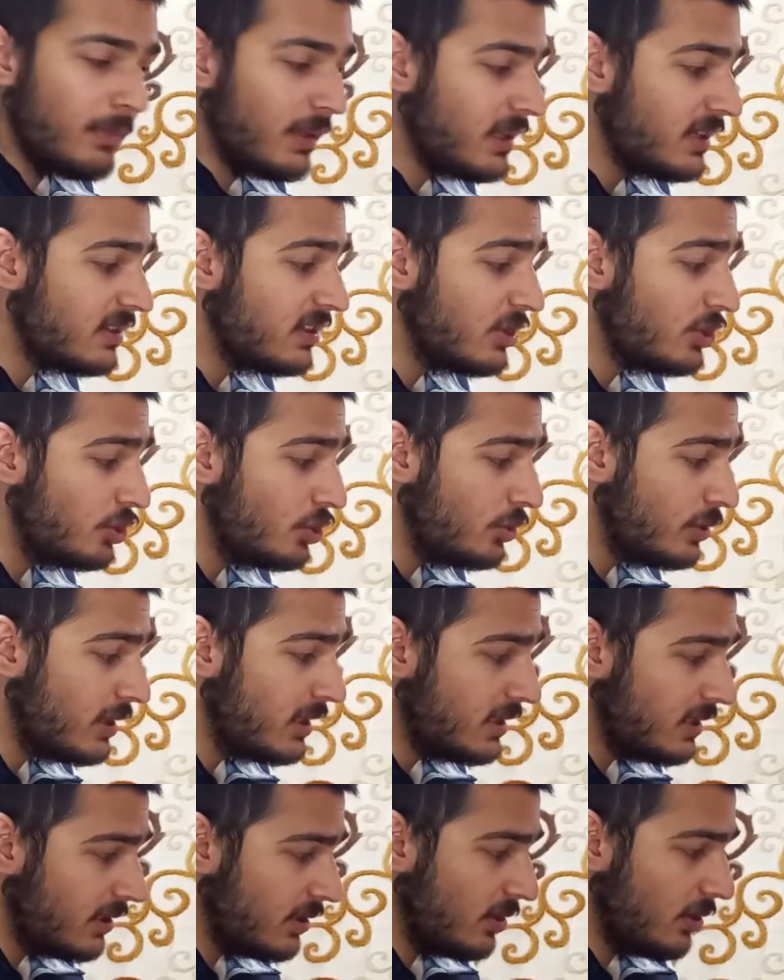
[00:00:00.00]
but the
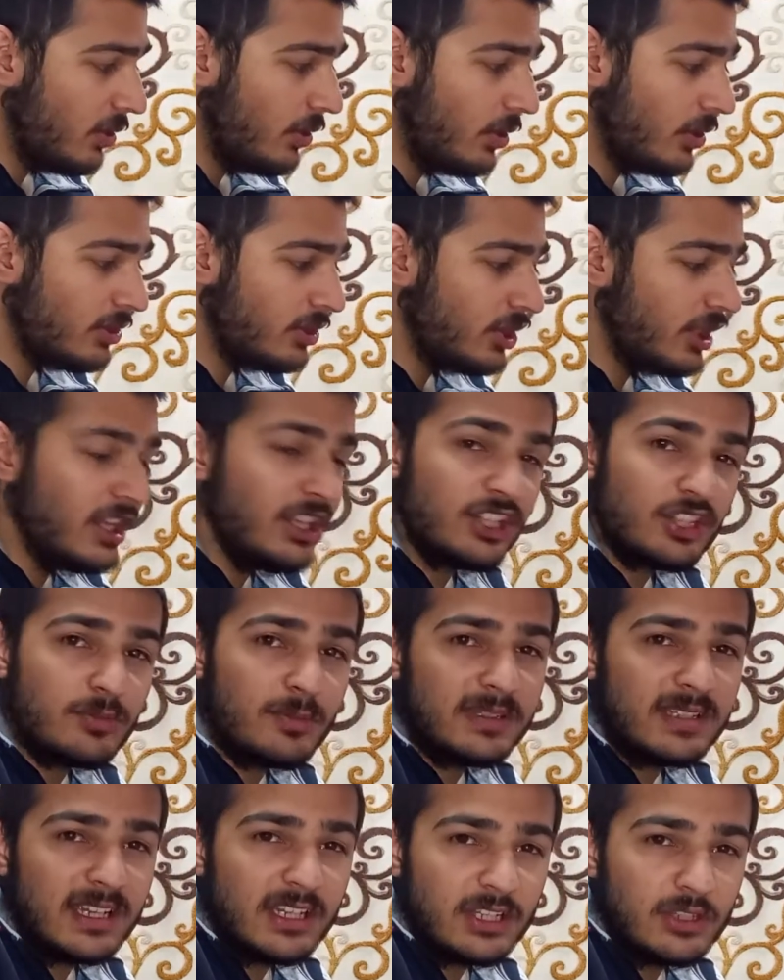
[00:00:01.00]
unit or the
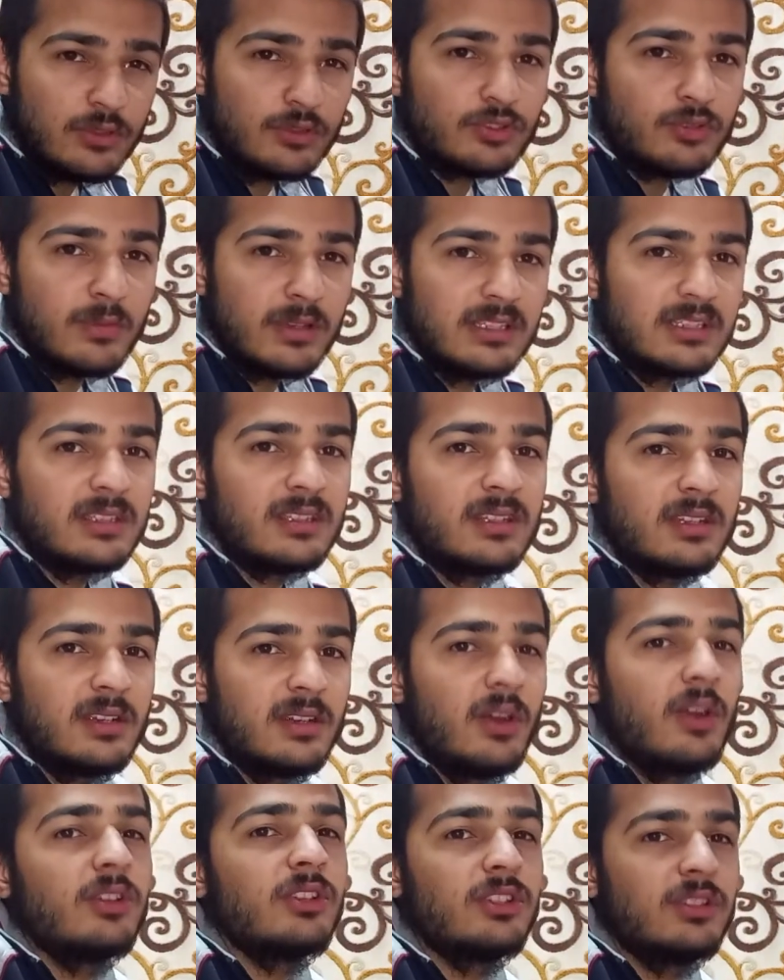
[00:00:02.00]
instrument that you use to measure,
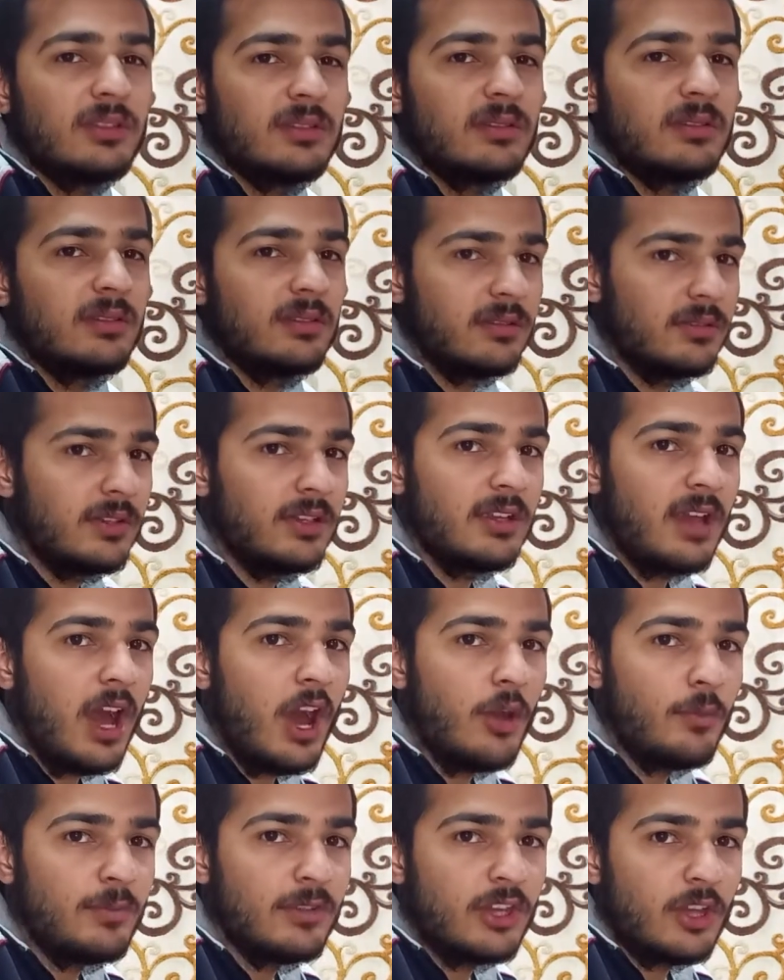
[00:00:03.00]
or
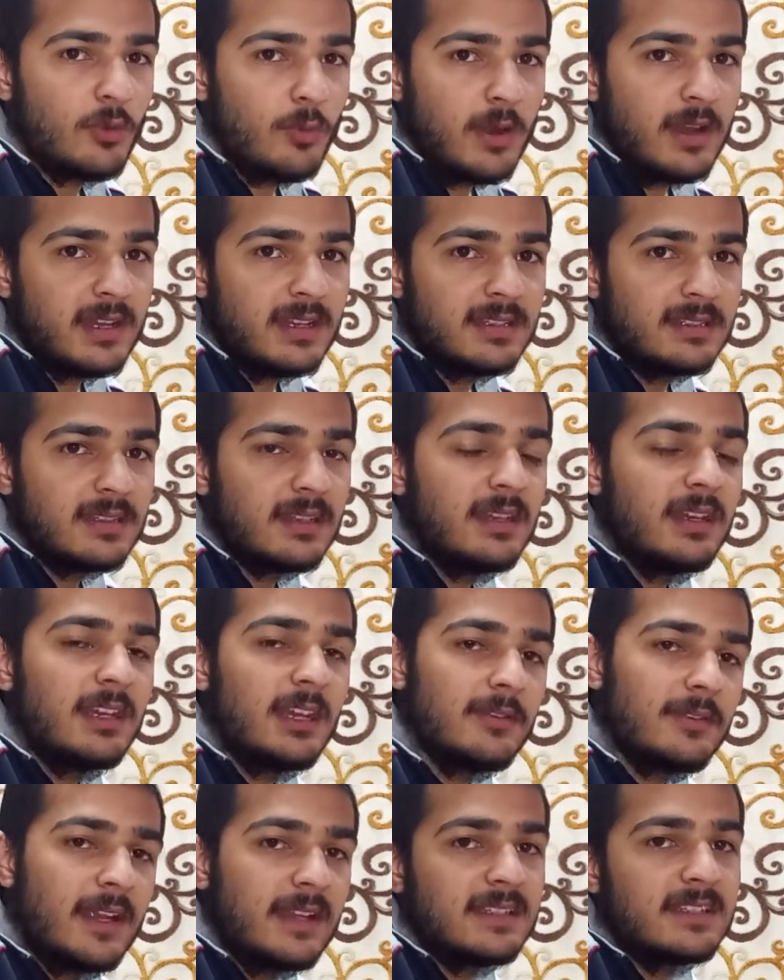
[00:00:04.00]
how big your 1 is,
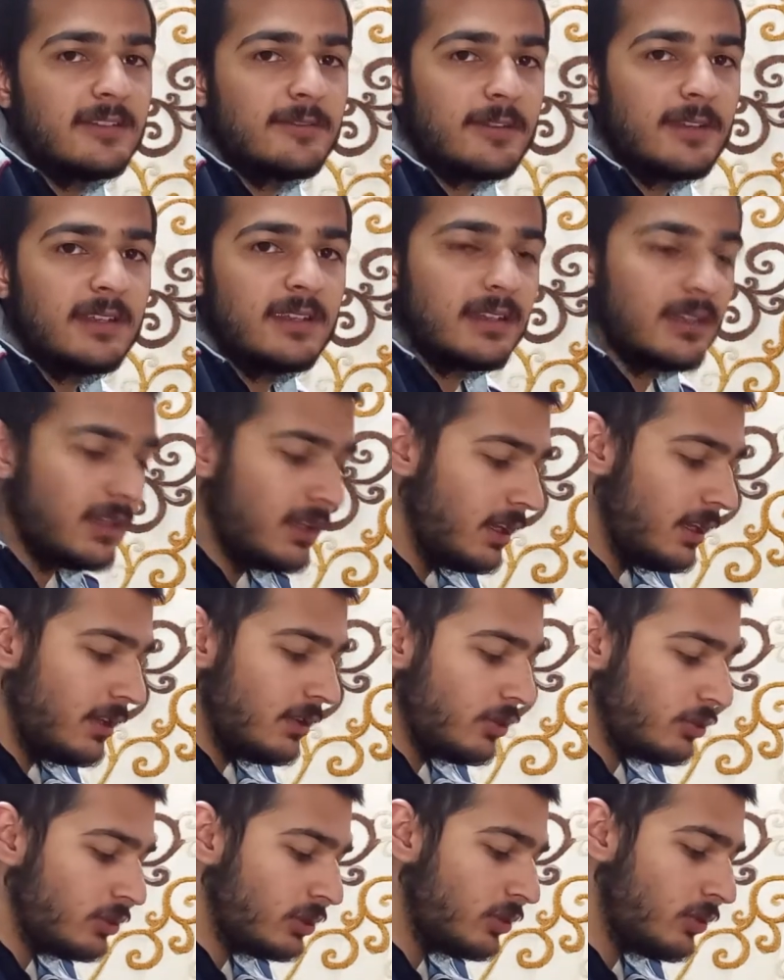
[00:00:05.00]
if that's different,
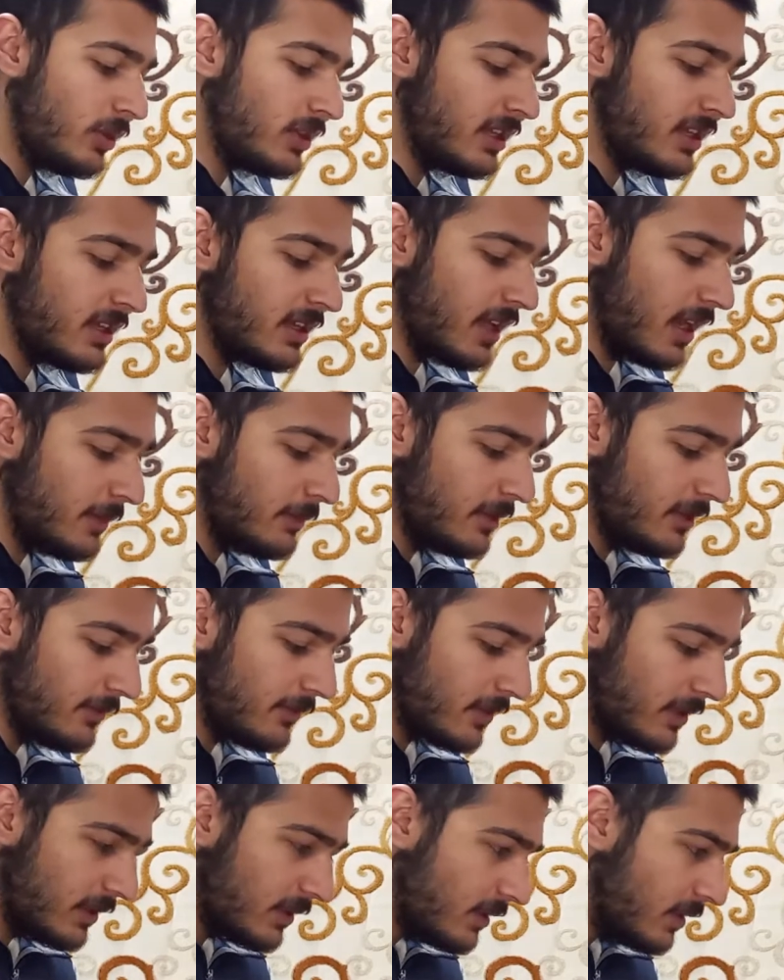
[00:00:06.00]
the total quantity can be
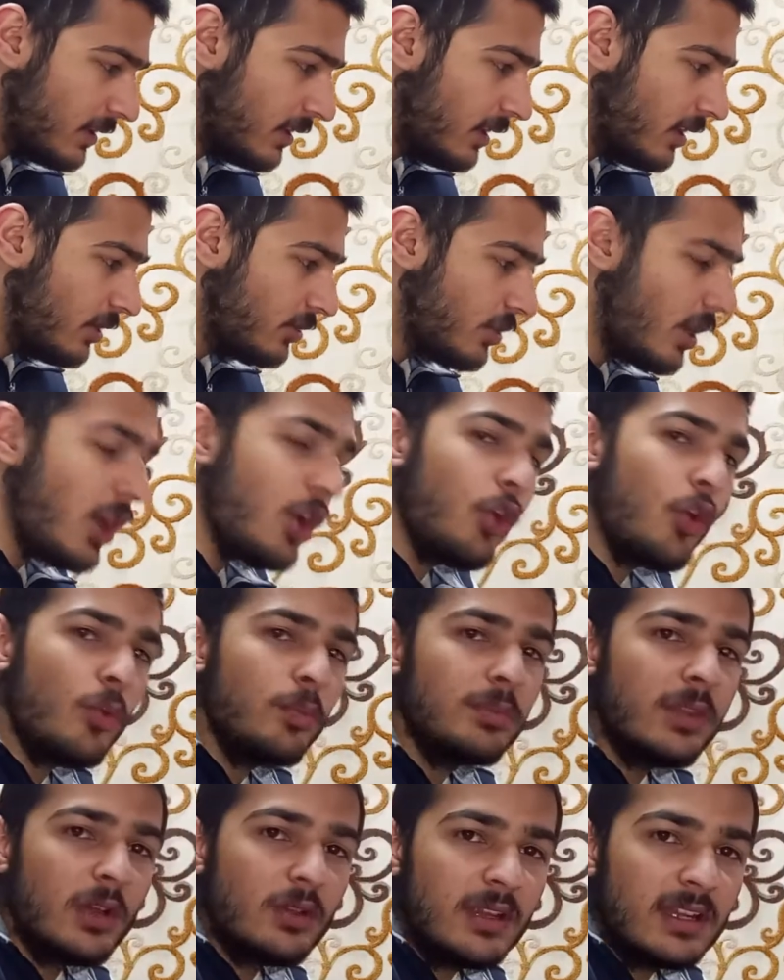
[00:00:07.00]
different. So I
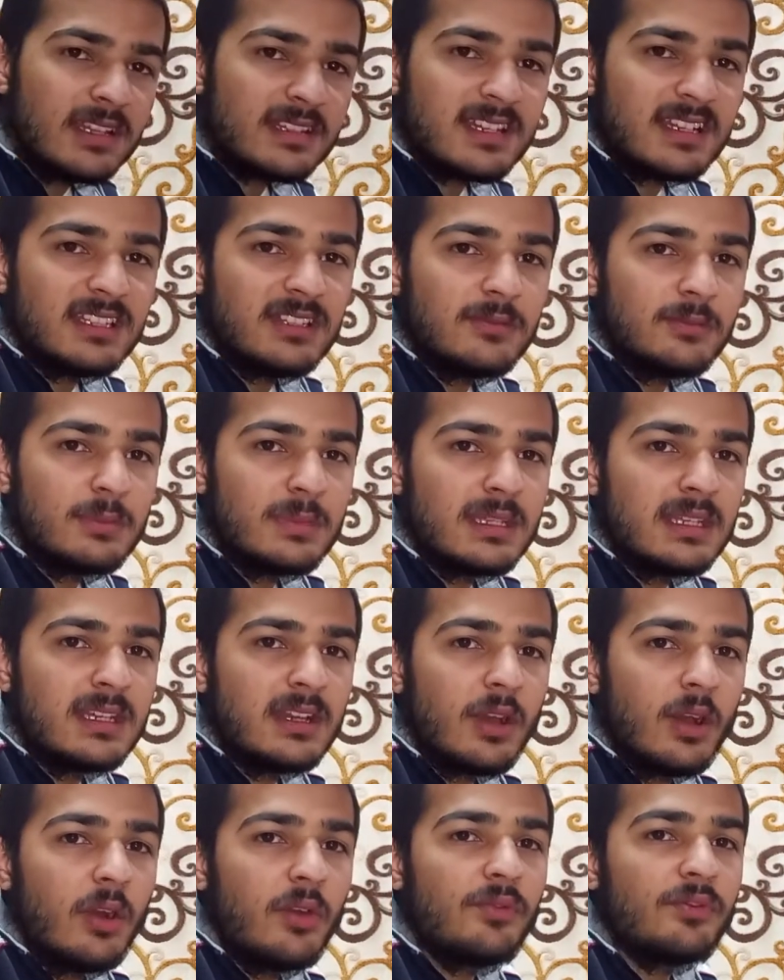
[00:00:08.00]
hope now you understand the
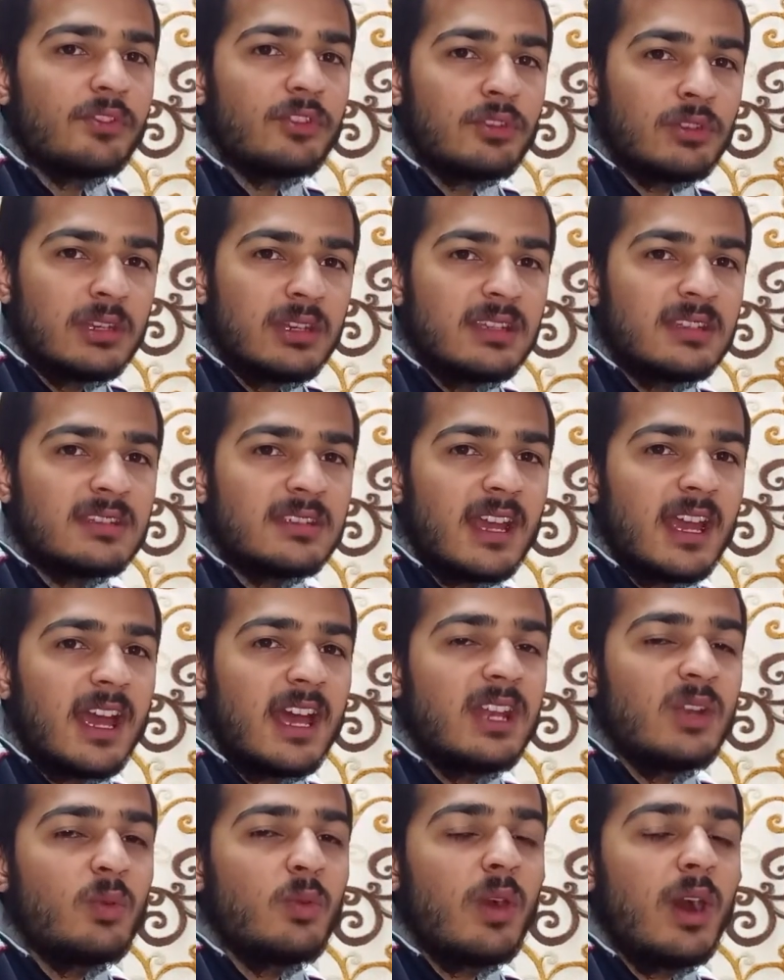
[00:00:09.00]
meaning of units
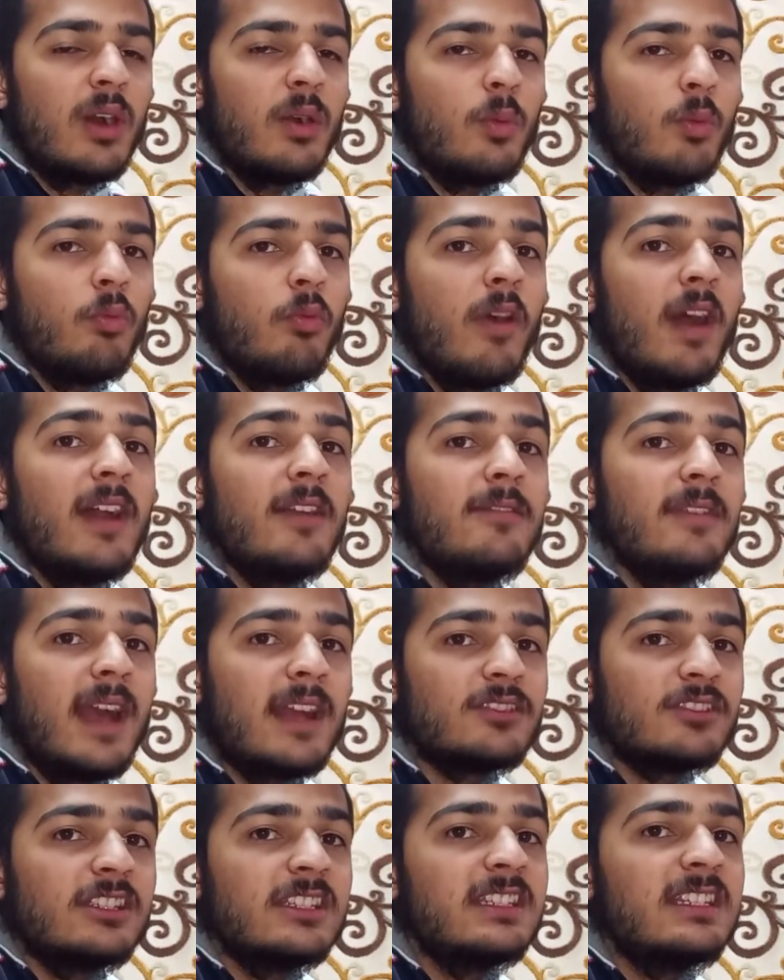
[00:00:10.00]
and why
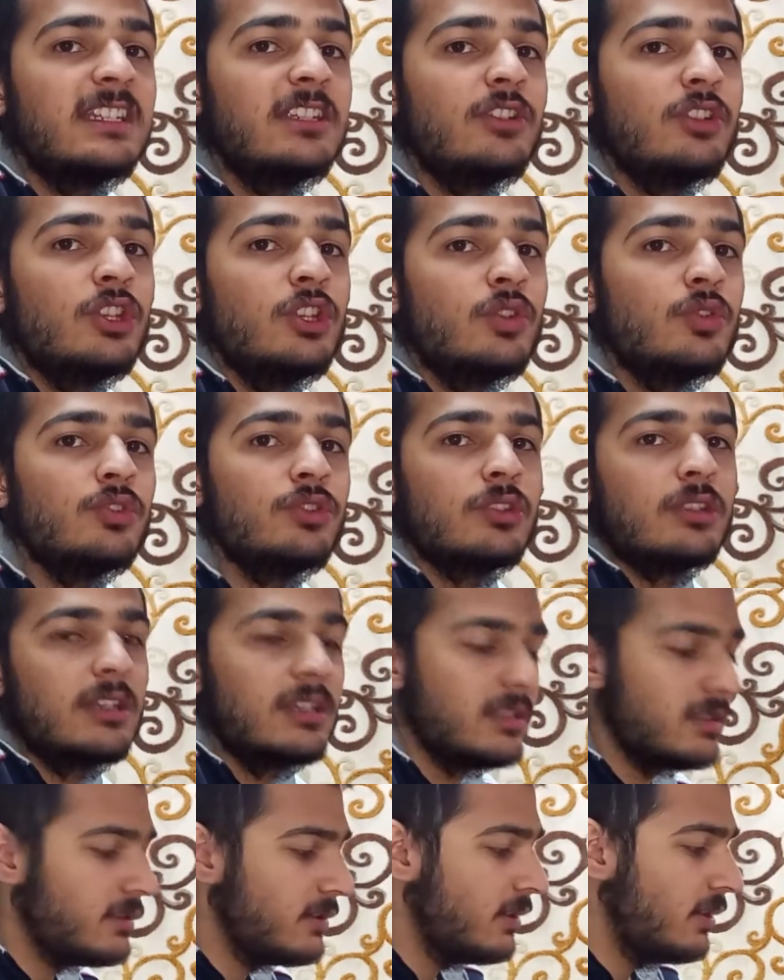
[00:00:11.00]
we actually need to use
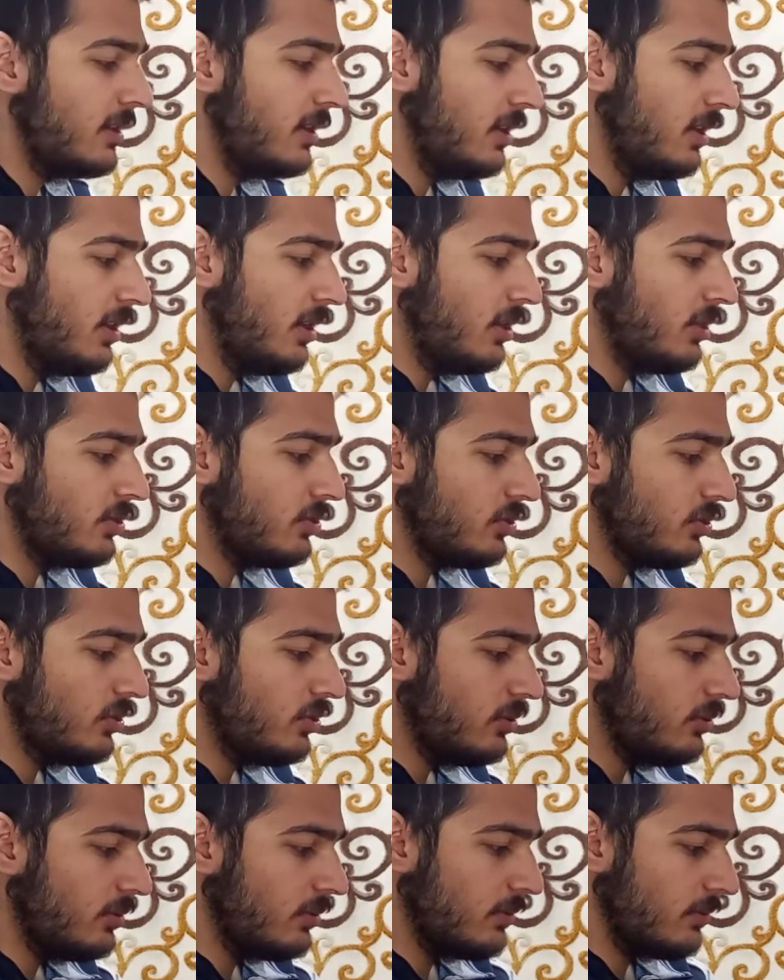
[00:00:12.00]
units.
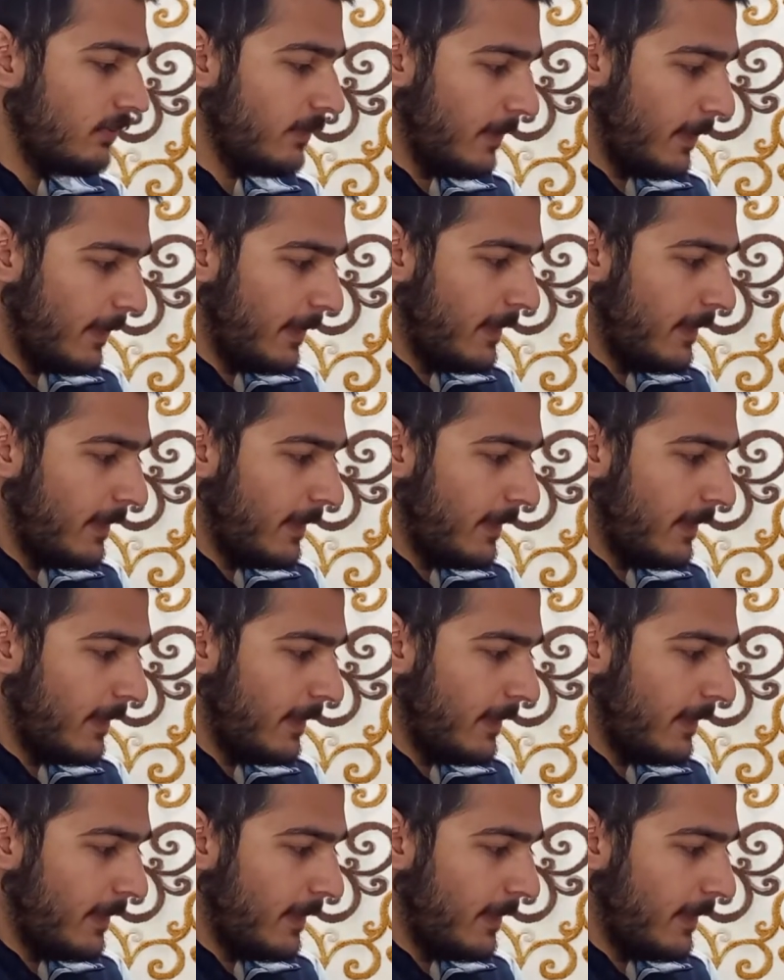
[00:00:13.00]
So